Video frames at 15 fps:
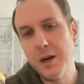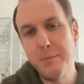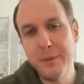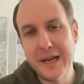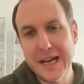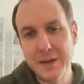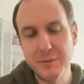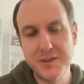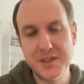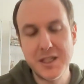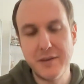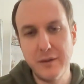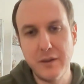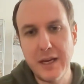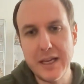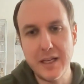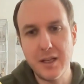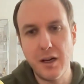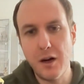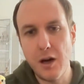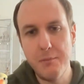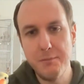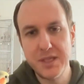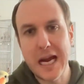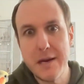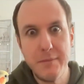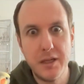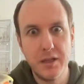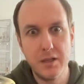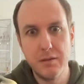Paired with stuff like, I'm
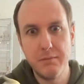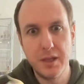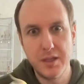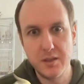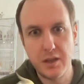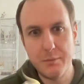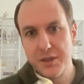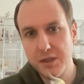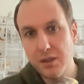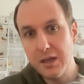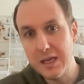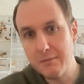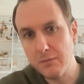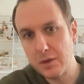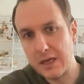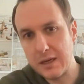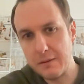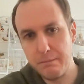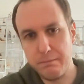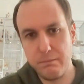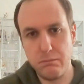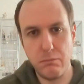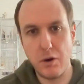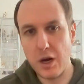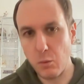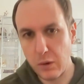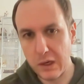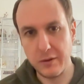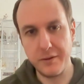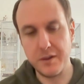taming them because I'm asserting my
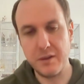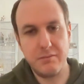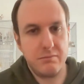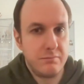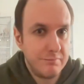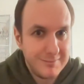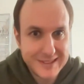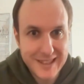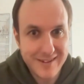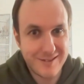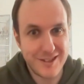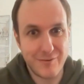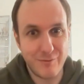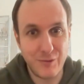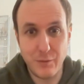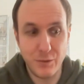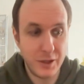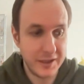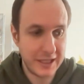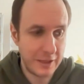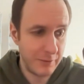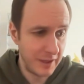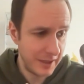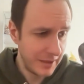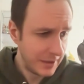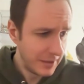will on them. Again, it doesn't really work that way.